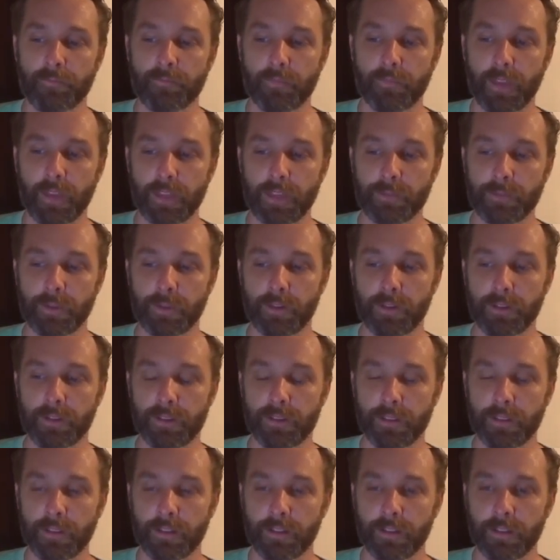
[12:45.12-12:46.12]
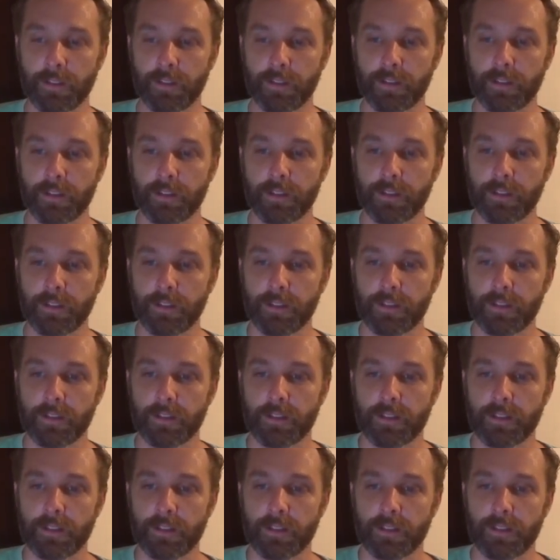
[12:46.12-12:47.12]
experiencing.
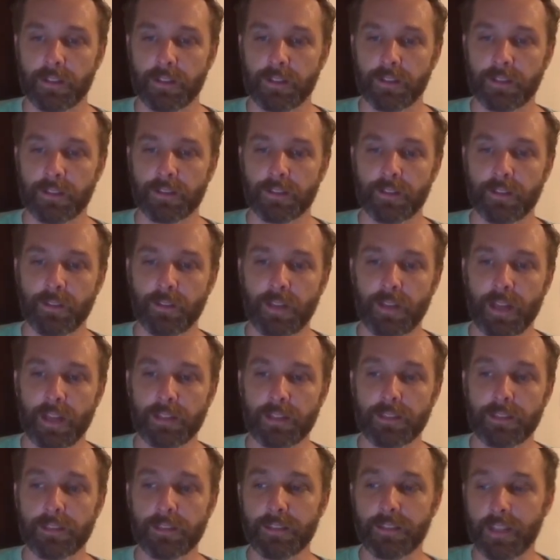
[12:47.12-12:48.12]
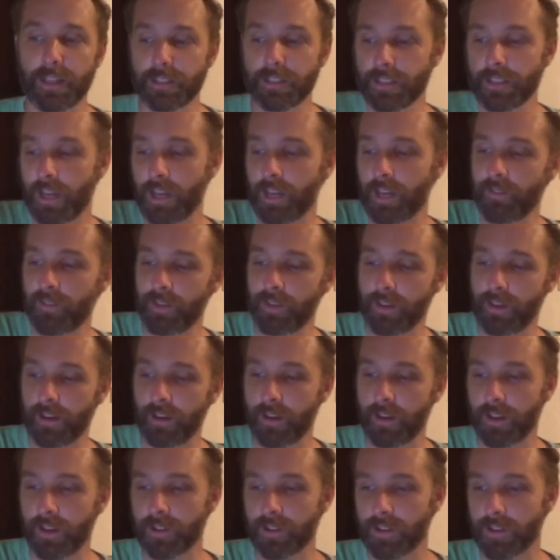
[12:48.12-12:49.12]
So that's kind of it in a
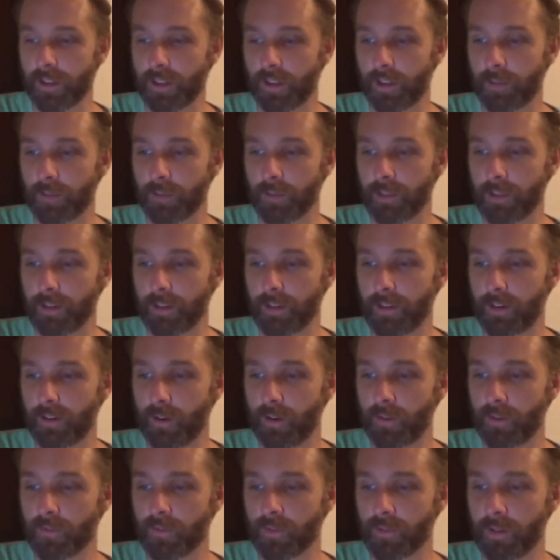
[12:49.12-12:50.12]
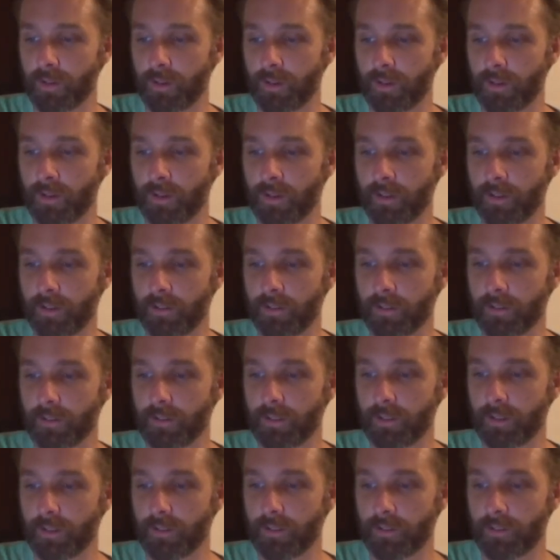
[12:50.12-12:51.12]
nutshell. I mean, overall,
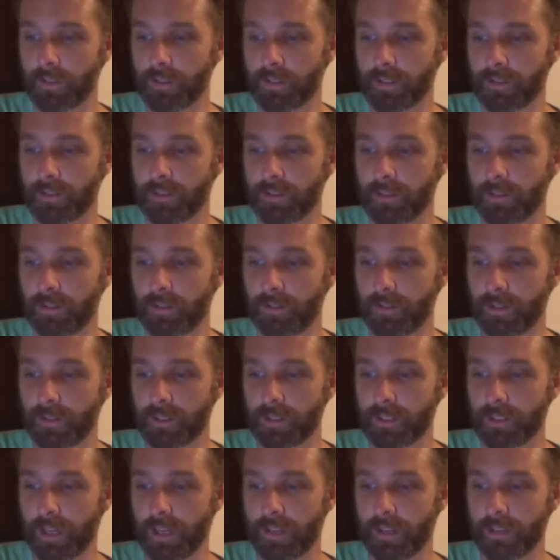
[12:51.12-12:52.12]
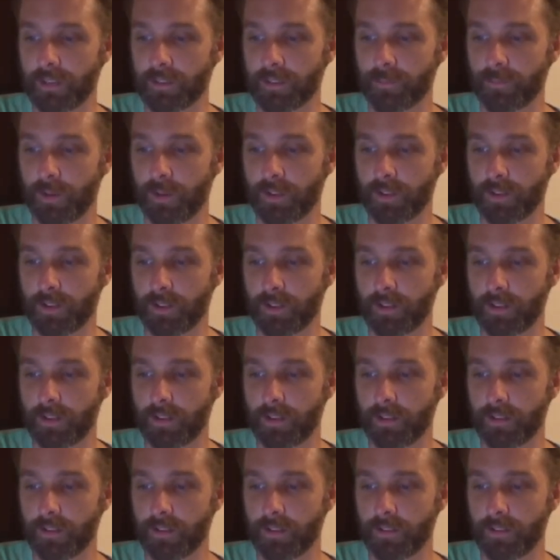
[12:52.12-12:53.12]
you could say this budget
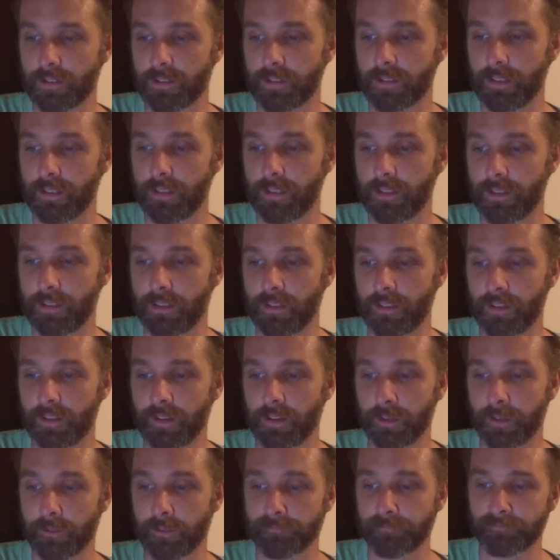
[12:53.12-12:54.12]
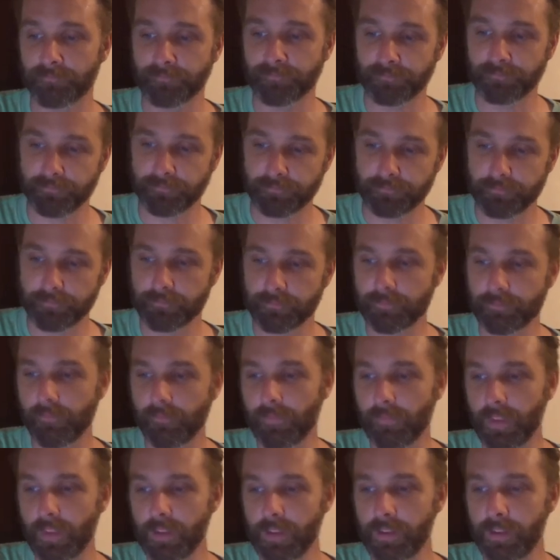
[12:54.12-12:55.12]
is in the
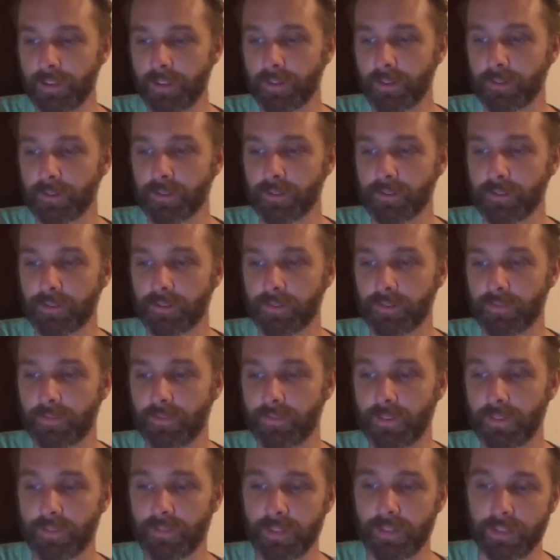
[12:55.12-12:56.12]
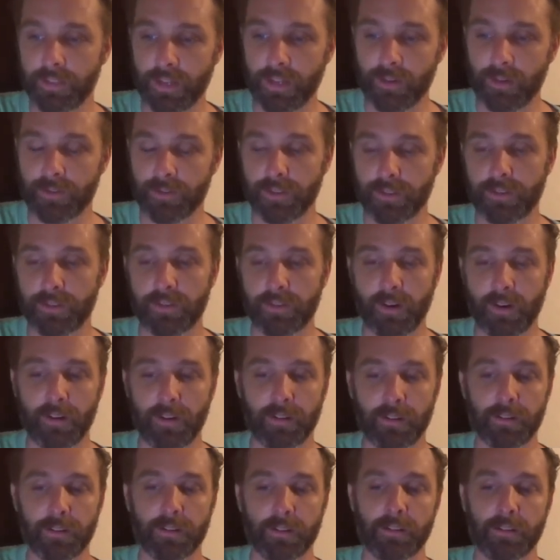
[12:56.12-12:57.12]

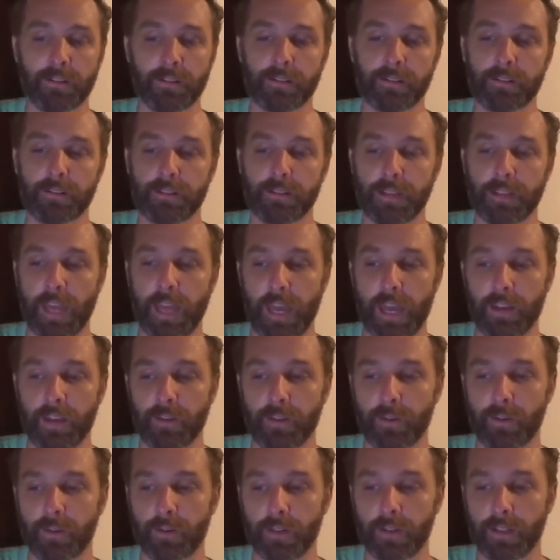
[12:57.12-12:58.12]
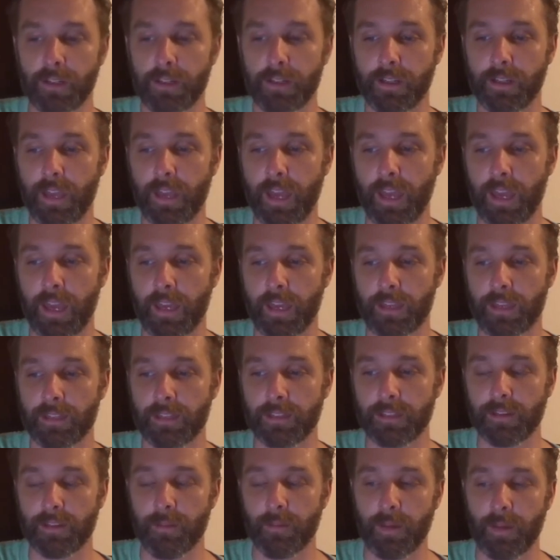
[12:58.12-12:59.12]
$50,000 category,
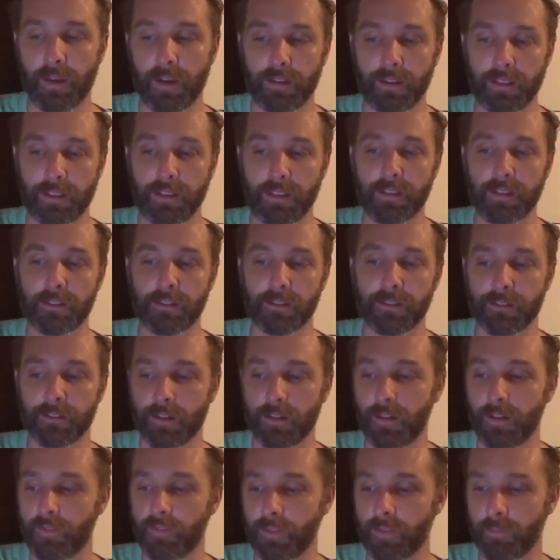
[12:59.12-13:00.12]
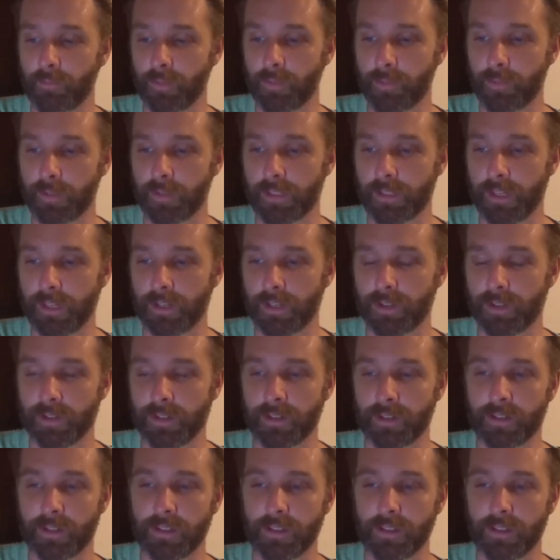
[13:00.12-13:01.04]
and about a year of implementation,